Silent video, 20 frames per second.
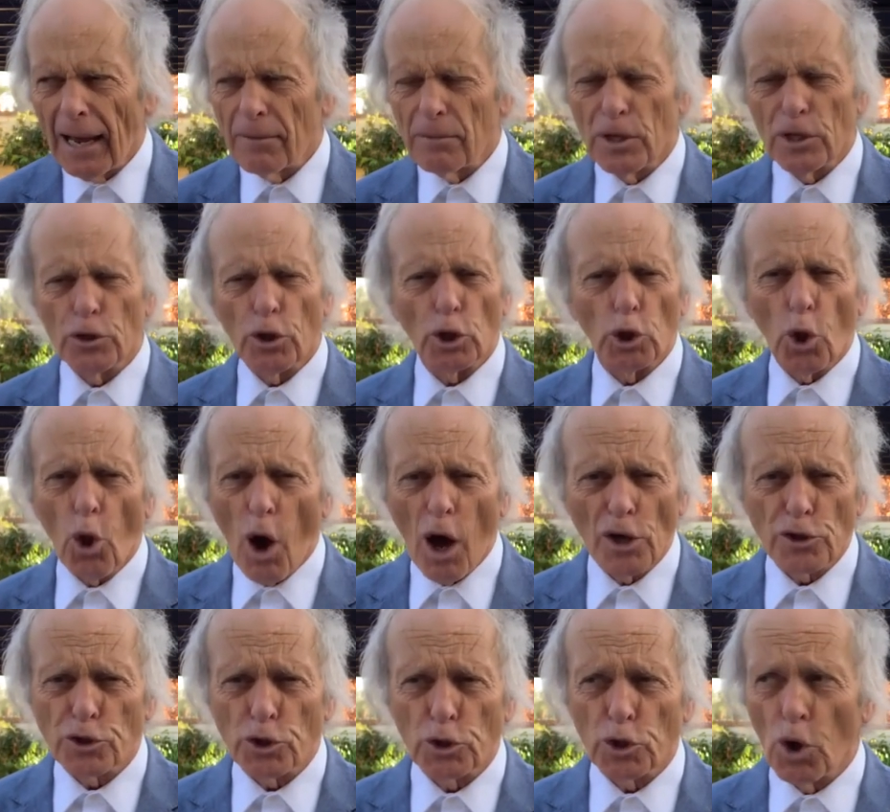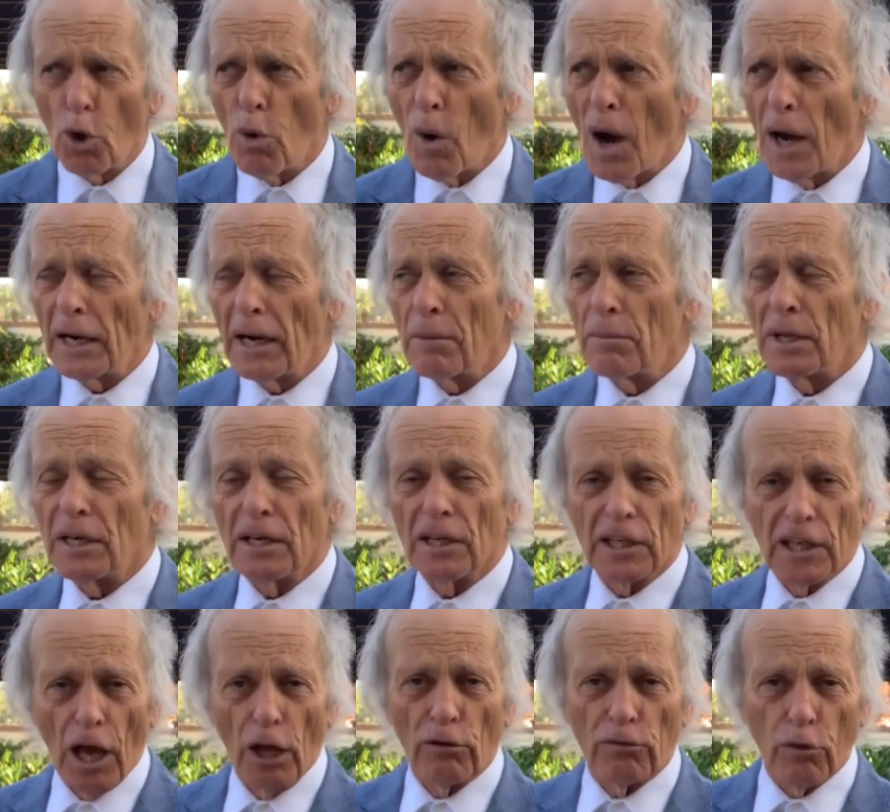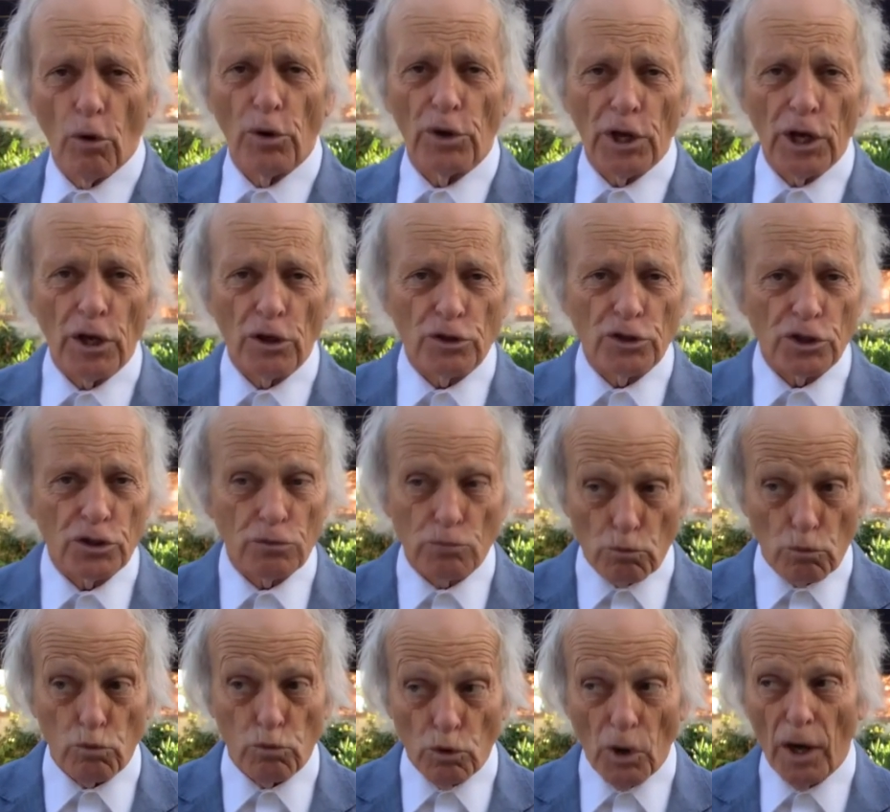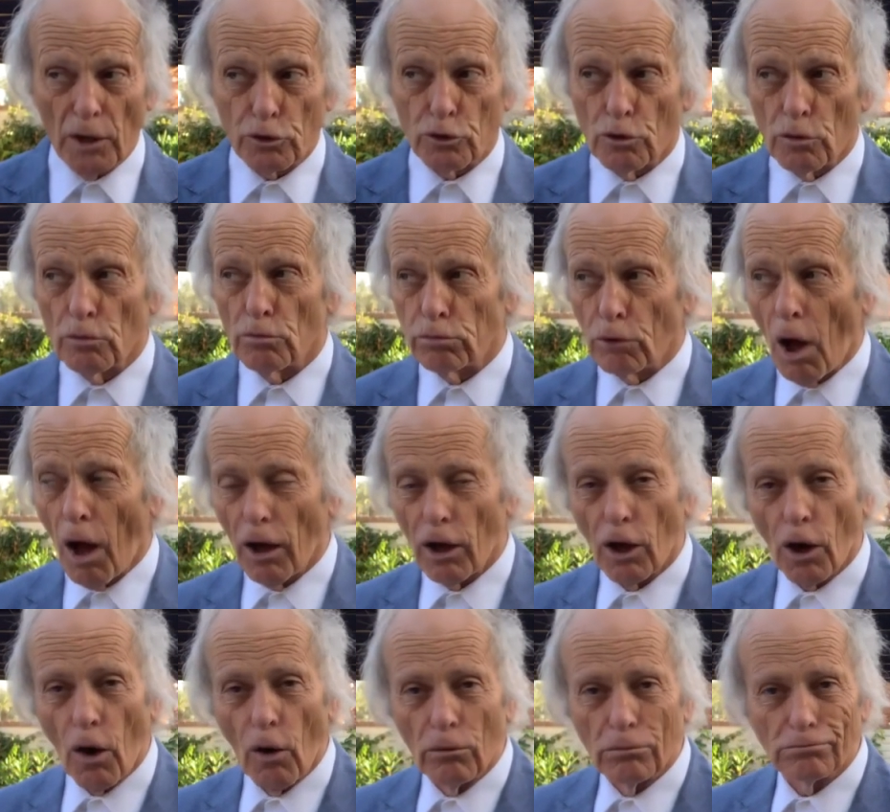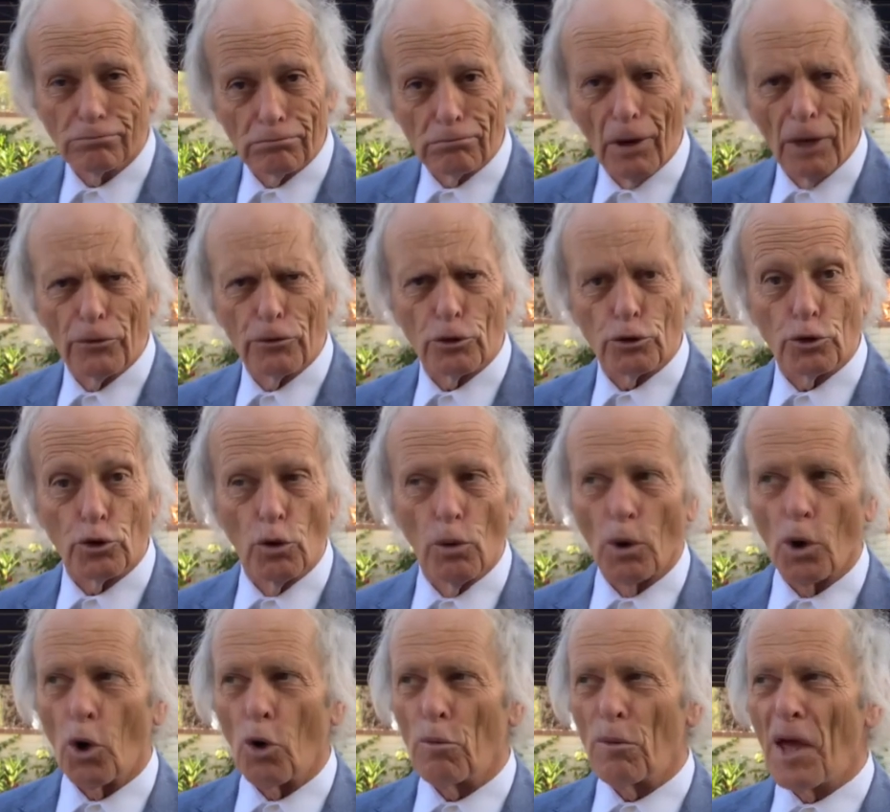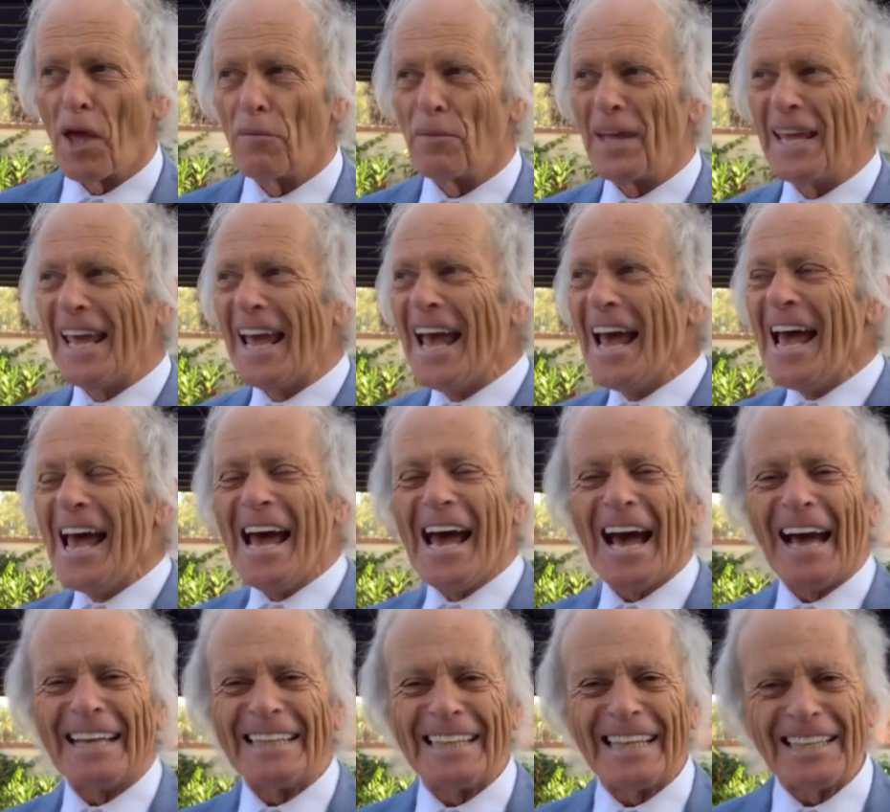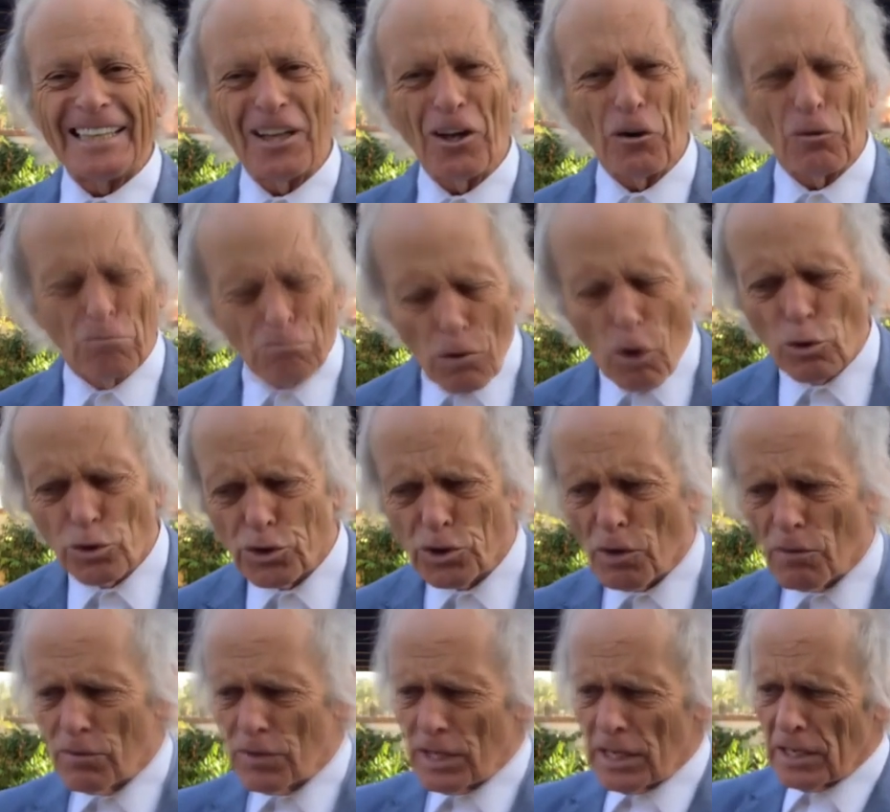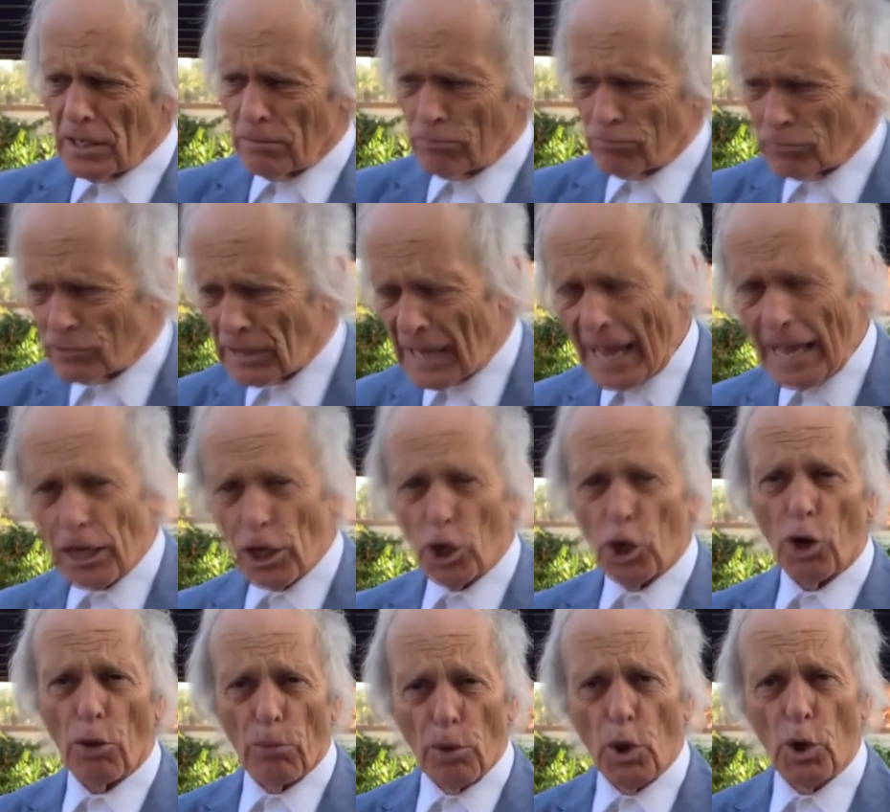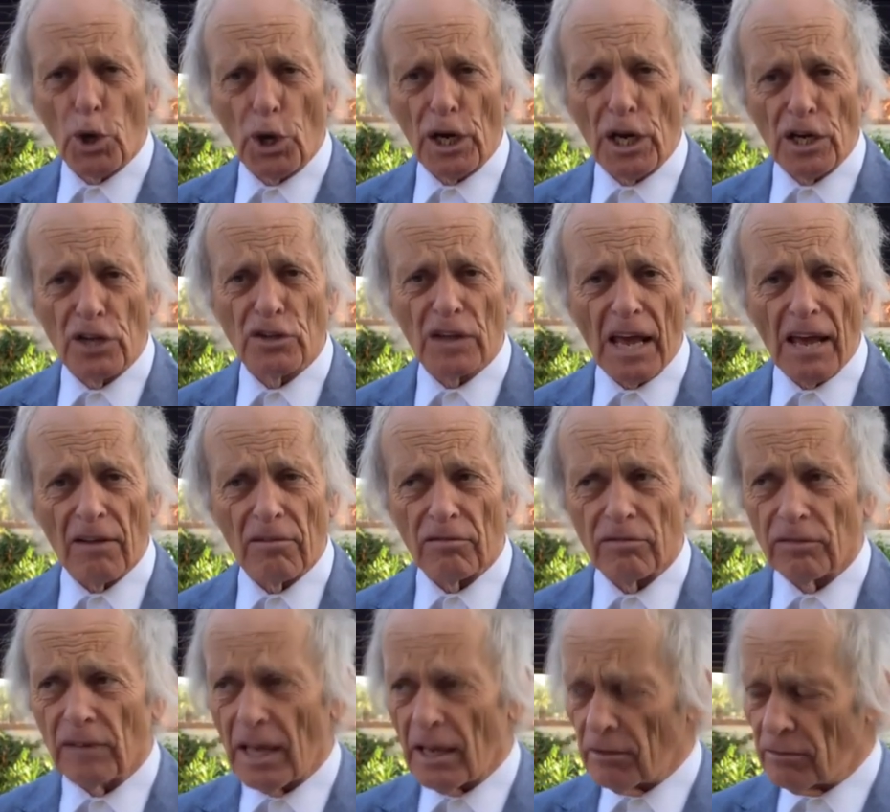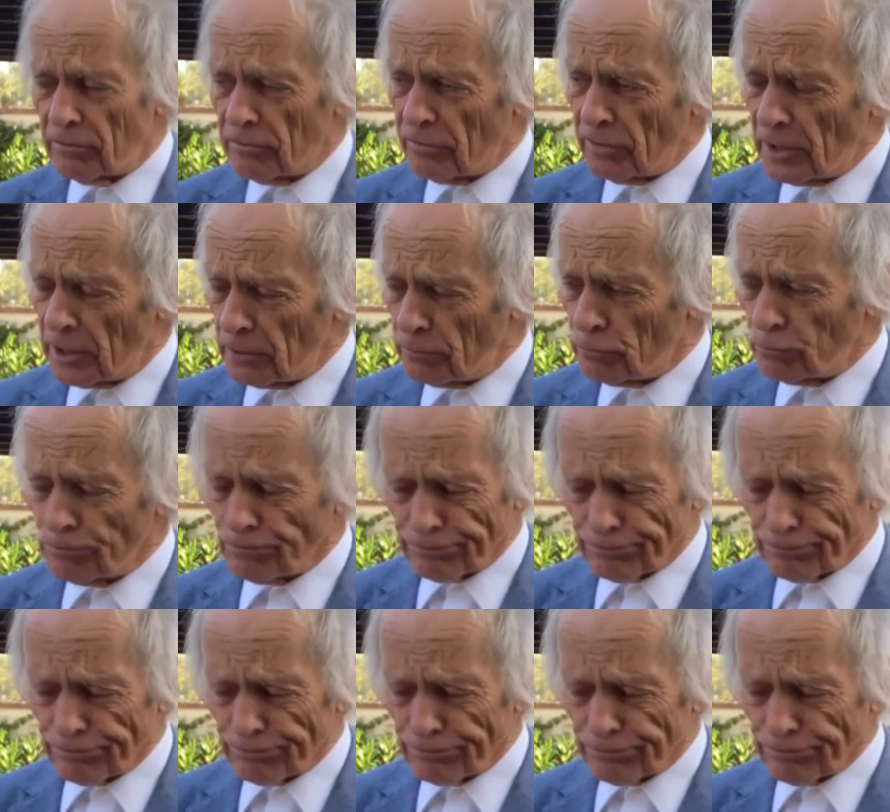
I mean, the laws that go on, I mean, in California here, just not too long ago, a month or two ago maybe, uh, most of the gated communities have, have uh,